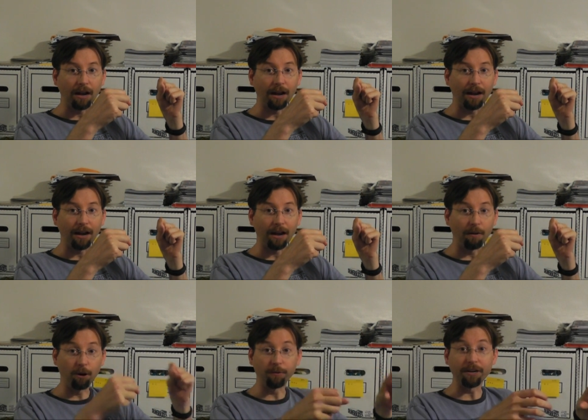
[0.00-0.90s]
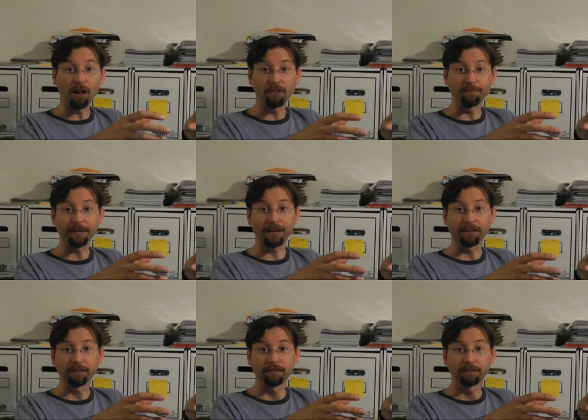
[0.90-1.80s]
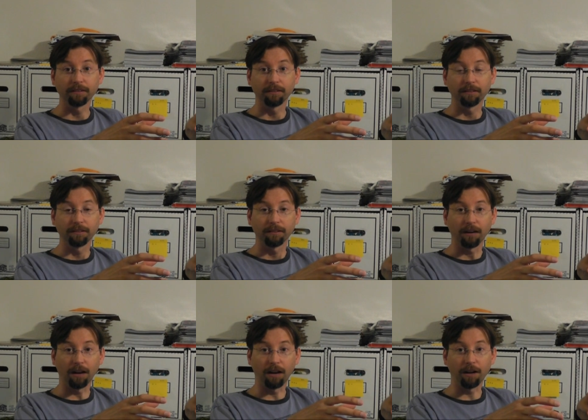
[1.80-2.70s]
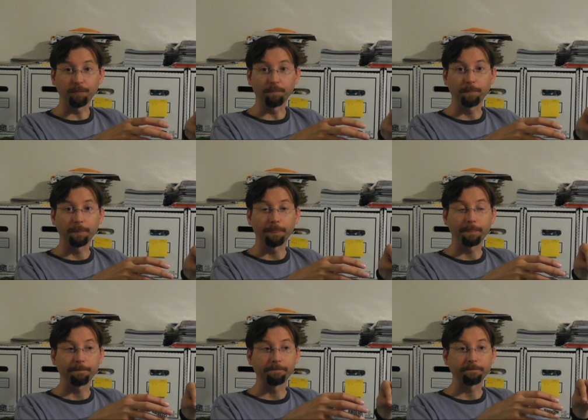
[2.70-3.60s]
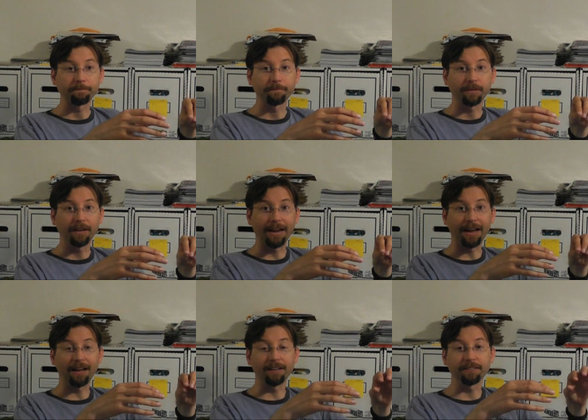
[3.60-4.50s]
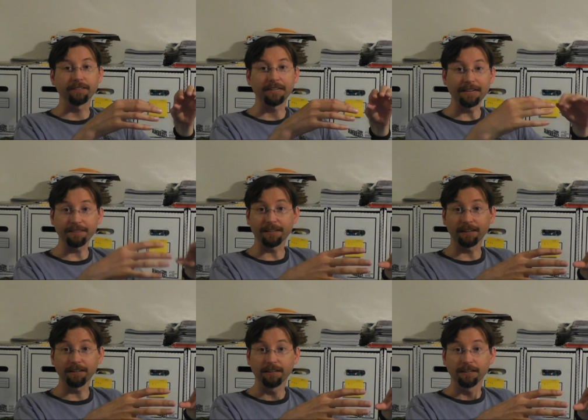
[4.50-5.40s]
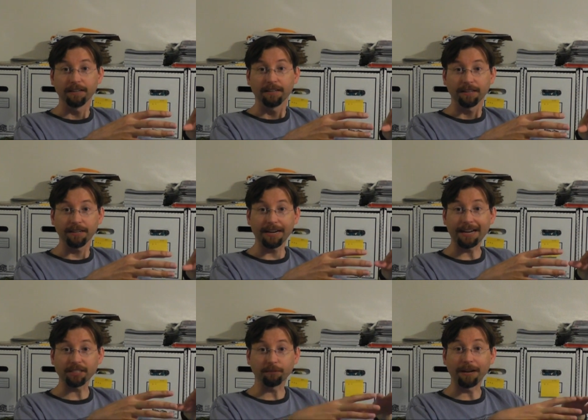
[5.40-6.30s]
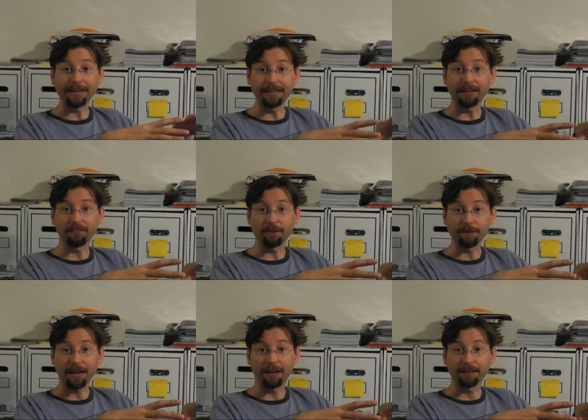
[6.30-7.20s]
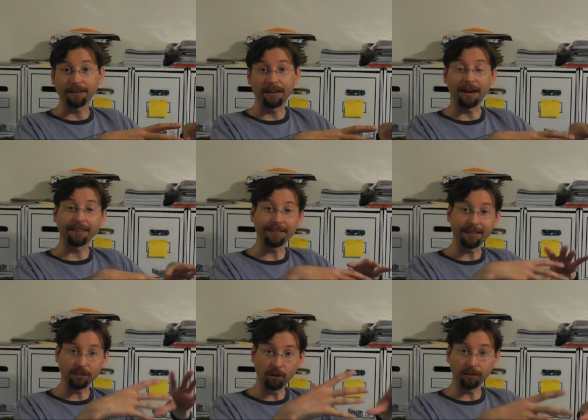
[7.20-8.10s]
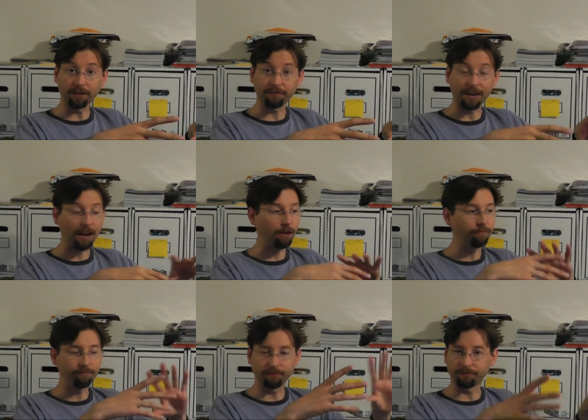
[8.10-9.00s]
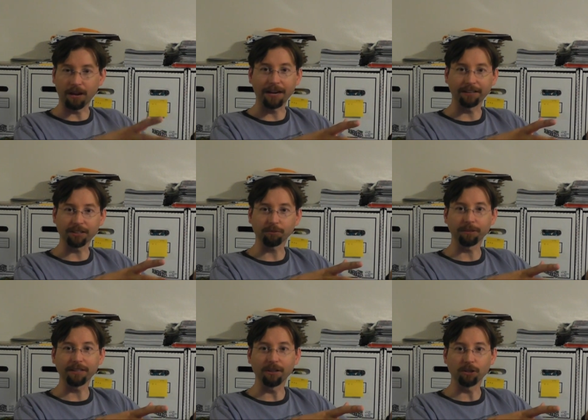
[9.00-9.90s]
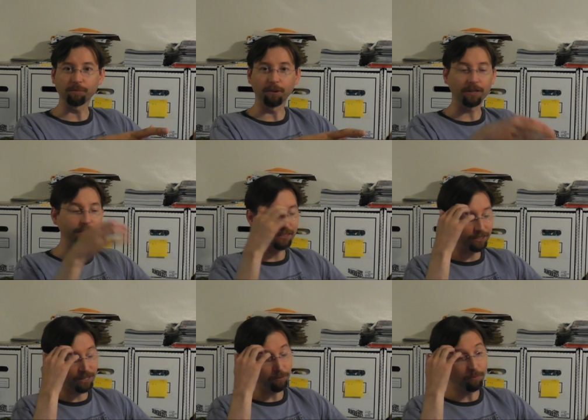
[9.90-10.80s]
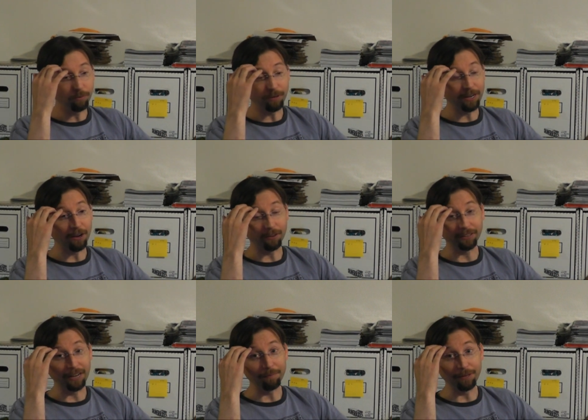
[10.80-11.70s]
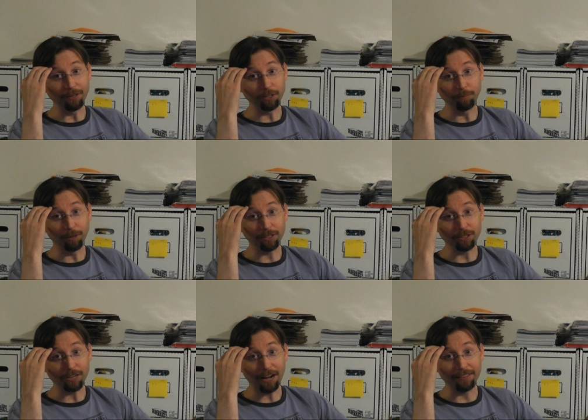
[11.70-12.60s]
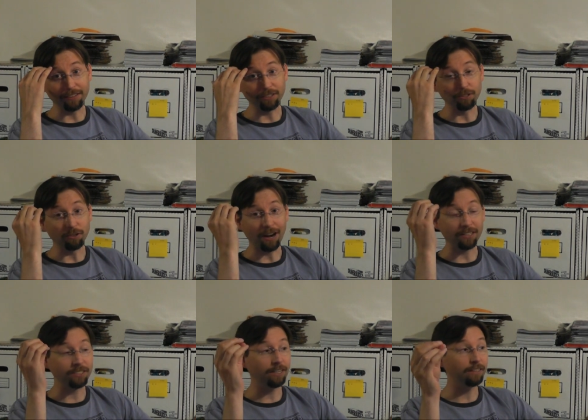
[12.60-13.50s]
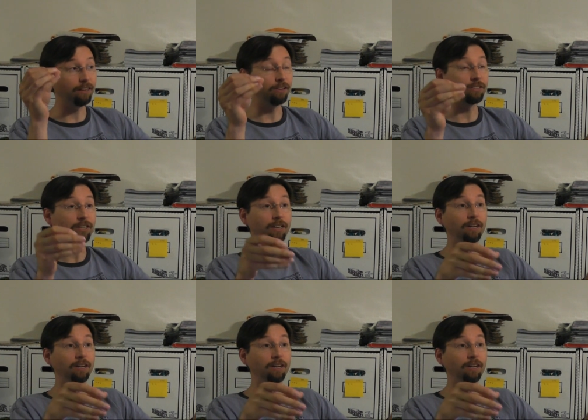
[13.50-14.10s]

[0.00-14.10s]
I, I want to read all of them again. Um, and Ethan, he hasn't read any of them yet, and I think he's old enough now. Fine, let's read those books and see. You know, let him read those books. There's not anything too drastic in those.